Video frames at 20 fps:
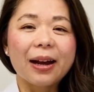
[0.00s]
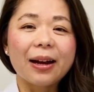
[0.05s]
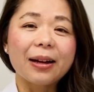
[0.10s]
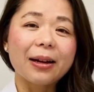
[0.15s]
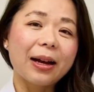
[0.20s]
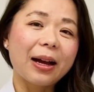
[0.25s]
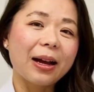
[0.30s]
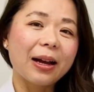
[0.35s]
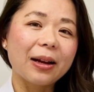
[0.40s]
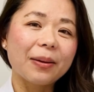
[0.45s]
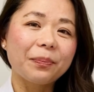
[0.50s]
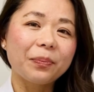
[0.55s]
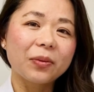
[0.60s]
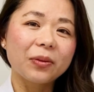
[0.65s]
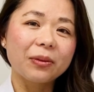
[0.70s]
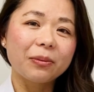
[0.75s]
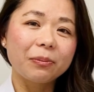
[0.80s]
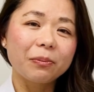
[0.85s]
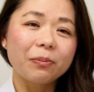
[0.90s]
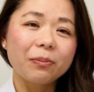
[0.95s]
Um,
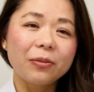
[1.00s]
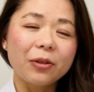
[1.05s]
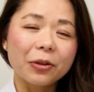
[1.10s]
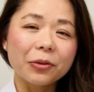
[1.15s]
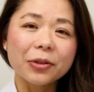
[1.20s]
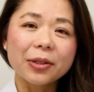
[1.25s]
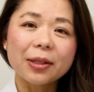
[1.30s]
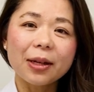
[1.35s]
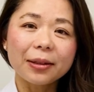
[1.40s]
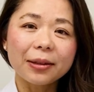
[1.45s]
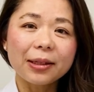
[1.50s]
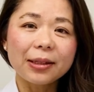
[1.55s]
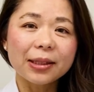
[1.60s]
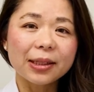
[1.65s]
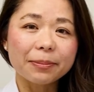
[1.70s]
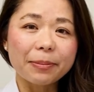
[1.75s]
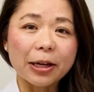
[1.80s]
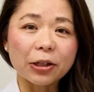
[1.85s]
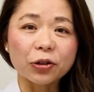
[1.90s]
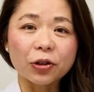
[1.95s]
there's nothing
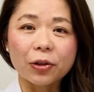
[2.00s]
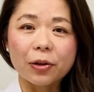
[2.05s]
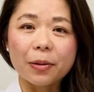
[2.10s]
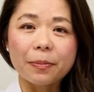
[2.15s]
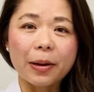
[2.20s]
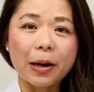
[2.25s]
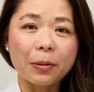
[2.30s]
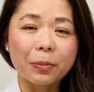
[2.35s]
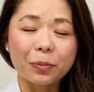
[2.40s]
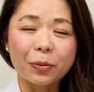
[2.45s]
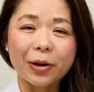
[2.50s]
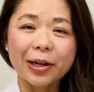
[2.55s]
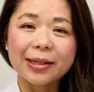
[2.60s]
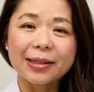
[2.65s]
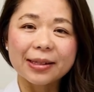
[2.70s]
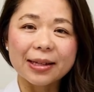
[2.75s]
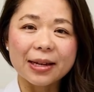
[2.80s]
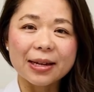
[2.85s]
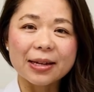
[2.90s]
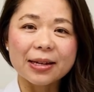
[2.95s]
special about
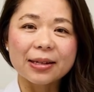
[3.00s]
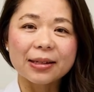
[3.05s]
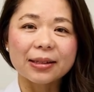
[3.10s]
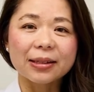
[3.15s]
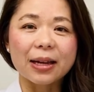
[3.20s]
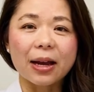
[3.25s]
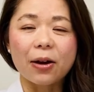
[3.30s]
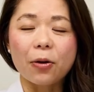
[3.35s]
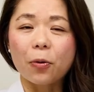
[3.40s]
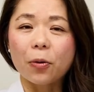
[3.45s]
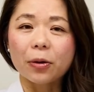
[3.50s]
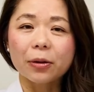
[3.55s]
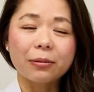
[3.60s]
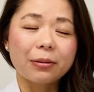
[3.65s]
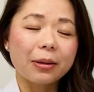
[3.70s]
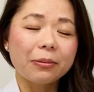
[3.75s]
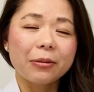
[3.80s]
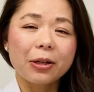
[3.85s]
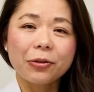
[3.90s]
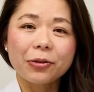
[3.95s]
braces or
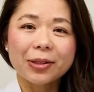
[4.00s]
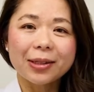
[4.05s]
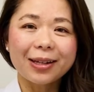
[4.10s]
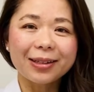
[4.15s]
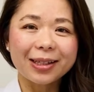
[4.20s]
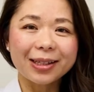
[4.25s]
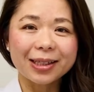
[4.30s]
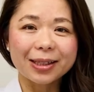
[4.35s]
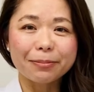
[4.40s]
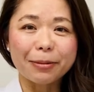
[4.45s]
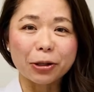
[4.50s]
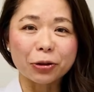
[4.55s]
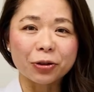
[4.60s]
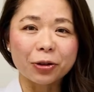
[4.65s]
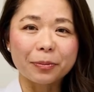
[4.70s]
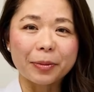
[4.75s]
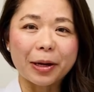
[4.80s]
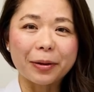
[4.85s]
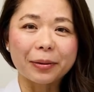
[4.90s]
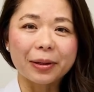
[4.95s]
and there's nothing special
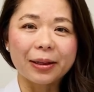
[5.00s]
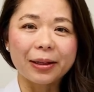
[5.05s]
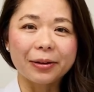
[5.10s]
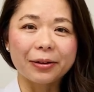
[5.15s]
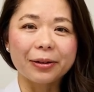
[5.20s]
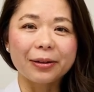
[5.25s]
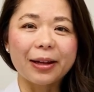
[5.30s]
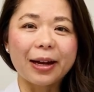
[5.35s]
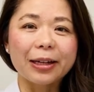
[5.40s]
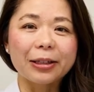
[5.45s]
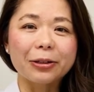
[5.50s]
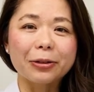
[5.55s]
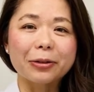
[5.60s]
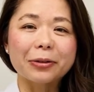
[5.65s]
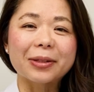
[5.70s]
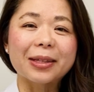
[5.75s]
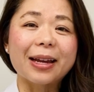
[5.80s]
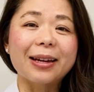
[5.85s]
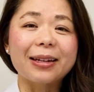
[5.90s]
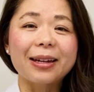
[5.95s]
about clear
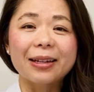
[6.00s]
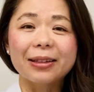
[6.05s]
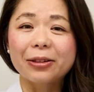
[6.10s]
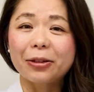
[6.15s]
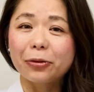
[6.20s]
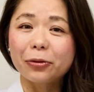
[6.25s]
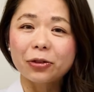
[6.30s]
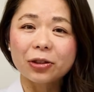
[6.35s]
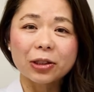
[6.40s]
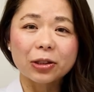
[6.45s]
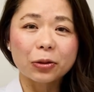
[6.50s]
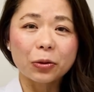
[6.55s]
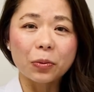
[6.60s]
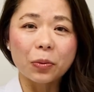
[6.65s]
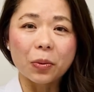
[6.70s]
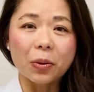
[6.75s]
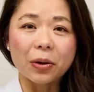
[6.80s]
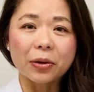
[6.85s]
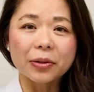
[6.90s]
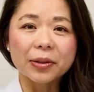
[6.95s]
aligners. Again, they're just
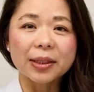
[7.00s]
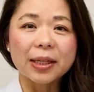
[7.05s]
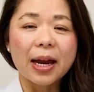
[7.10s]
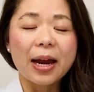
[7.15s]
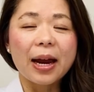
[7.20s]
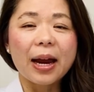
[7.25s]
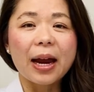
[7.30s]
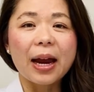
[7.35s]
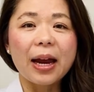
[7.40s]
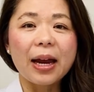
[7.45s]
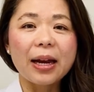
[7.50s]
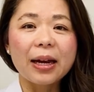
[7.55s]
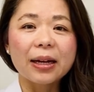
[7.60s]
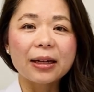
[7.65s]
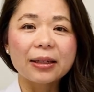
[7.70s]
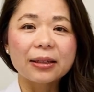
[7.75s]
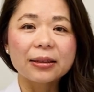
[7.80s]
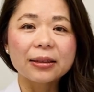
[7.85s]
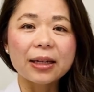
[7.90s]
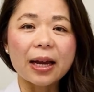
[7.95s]
tools.
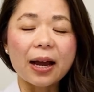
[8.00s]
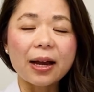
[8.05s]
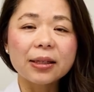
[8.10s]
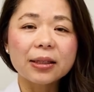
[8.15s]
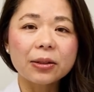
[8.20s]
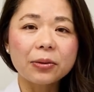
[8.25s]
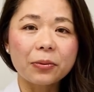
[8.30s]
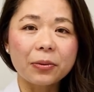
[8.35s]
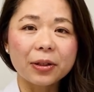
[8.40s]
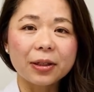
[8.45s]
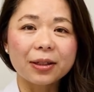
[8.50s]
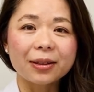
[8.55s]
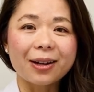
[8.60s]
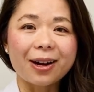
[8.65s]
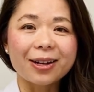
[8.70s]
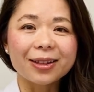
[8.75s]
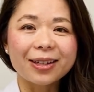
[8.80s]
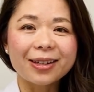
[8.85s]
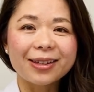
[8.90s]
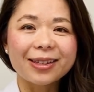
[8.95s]
And as an
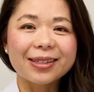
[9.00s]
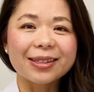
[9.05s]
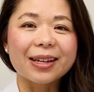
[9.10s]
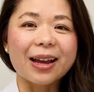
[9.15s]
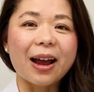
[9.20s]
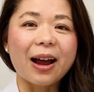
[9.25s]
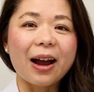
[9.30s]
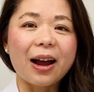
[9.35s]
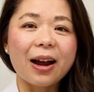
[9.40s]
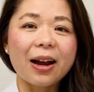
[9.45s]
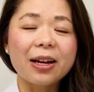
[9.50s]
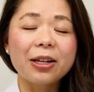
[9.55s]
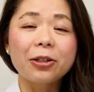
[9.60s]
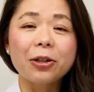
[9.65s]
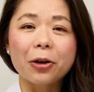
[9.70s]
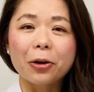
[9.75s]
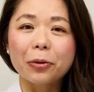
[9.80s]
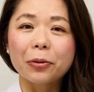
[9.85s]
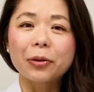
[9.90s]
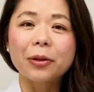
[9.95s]
orthodontist, I
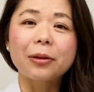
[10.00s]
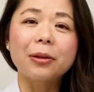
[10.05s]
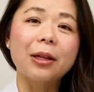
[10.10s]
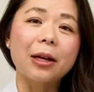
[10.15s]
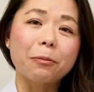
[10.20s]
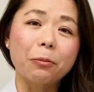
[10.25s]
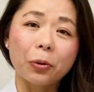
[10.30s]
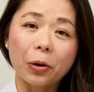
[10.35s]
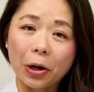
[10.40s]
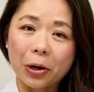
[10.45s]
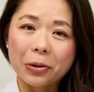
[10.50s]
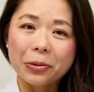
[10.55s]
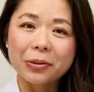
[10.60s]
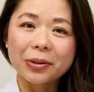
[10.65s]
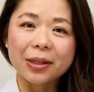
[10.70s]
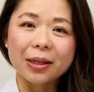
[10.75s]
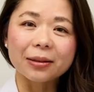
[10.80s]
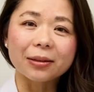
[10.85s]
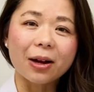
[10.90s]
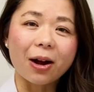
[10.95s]
know the pros
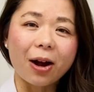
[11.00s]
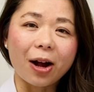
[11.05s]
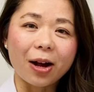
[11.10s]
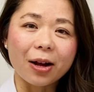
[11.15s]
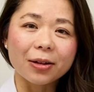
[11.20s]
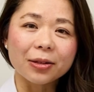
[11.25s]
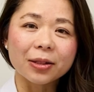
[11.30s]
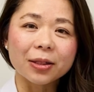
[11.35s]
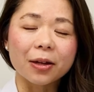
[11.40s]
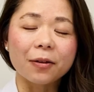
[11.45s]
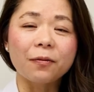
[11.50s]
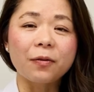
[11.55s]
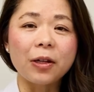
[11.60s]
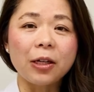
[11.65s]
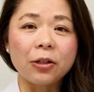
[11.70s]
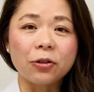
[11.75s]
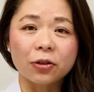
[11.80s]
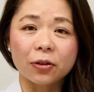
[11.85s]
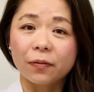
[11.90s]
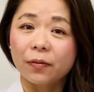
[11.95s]
and cons of
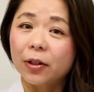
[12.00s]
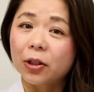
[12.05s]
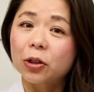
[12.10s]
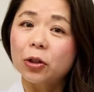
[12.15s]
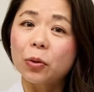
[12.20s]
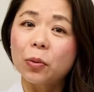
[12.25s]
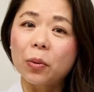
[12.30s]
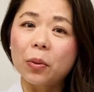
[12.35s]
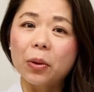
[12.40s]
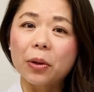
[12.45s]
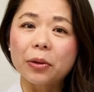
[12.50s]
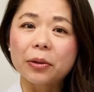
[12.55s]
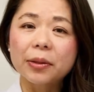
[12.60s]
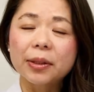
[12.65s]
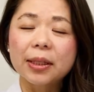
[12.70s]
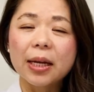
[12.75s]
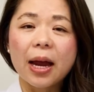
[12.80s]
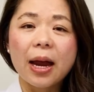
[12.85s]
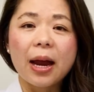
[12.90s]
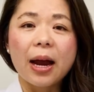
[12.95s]
each of the
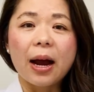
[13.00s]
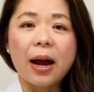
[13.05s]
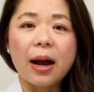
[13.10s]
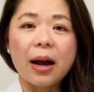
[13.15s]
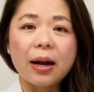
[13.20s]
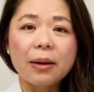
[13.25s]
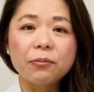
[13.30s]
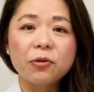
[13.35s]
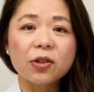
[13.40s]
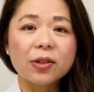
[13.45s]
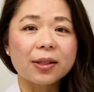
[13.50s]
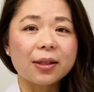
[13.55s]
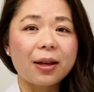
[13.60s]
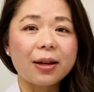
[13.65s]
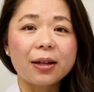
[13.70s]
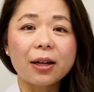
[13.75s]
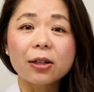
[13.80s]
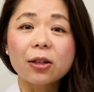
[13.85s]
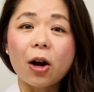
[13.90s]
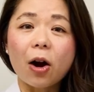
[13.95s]
tools. Um, just
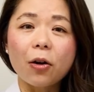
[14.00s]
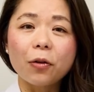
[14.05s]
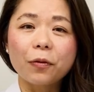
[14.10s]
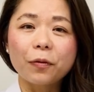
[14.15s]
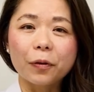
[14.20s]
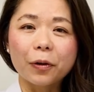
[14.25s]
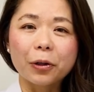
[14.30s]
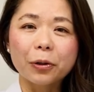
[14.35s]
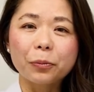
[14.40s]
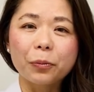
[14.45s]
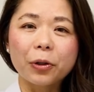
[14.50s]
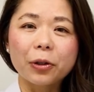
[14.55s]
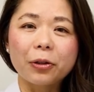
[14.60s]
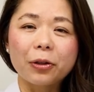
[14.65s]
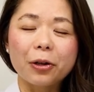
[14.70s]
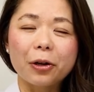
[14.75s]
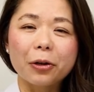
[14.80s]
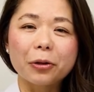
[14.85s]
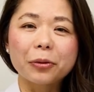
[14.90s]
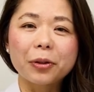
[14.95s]
like a golfer would
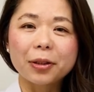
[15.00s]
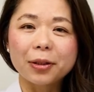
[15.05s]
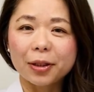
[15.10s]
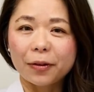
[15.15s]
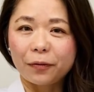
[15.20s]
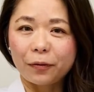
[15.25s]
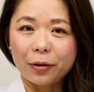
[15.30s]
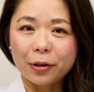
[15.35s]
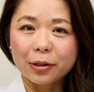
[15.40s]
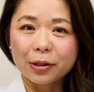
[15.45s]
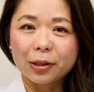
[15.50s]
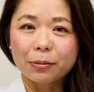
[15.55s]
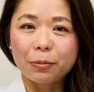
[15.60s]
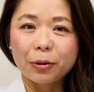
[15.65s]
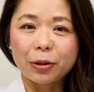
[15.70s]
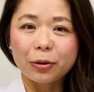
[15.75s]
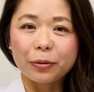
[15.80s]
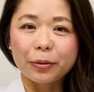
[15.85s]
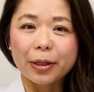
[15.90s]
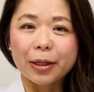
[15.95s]
know the difference
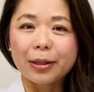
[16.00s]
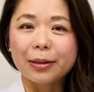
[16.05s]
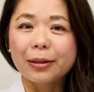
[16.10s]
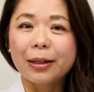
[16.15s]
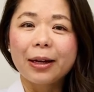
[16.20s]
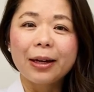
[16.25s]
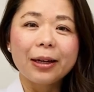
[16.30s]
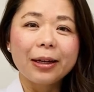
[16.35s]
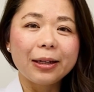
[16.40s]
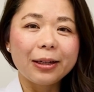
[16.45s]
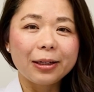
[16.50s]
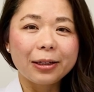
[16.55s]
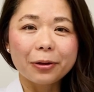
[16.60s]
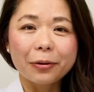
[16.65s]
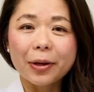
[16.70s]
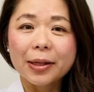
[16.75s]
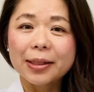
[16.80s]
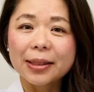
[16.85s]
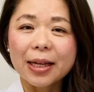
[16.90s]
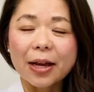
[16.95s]
between, you know,
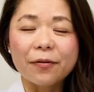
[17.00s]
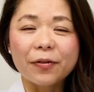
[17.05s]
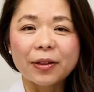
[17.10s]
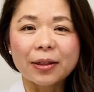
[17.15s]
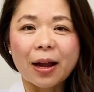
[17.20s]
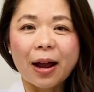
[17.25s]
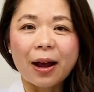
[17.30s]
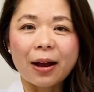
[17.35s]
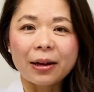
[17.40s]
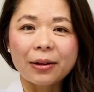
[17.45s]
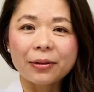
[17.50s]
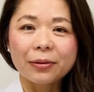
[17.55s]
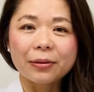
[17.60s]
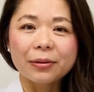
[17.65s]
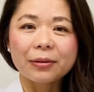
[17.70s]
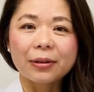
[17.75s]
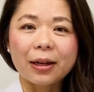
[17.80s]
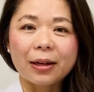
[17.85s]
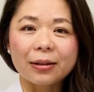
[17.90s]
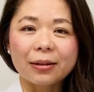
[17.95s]
a seven
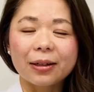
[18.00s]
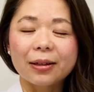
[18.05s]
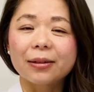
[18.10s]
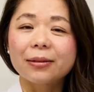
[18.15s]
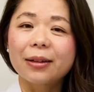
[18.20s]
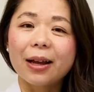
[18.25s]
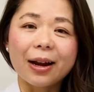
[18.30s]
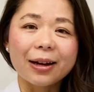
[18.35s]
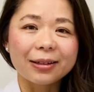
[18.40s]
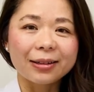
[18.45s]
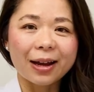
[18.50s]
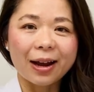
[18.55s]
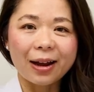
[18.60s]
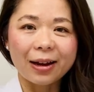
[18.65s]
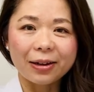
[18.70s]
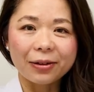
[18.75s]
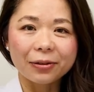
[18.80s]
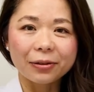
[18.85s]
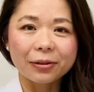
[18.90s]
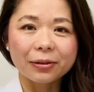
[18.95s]
iron and a nine
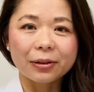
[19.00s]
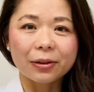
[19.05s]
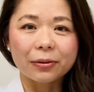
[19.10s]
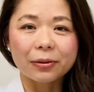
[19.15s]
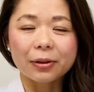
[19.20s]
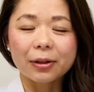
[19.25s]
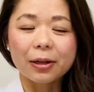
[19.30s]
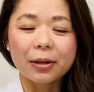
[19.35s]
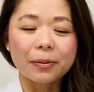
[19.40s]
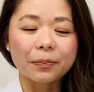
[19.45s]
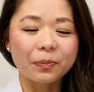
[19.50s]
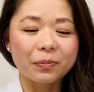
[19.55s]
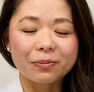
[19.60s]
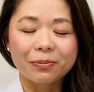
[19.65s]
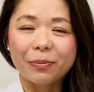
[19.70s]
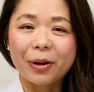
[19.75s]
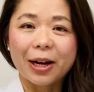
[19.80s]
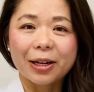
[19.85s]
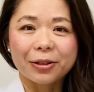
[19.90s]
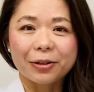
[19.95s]
iron or a
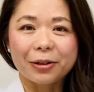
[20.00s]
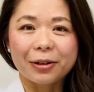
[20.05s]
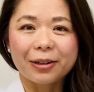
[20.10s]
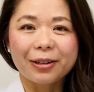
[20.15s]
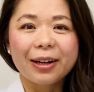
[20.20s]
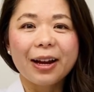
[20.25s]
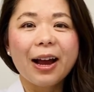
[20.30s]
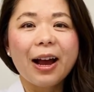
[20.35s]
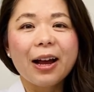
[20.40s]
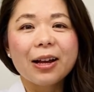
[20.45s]
putter.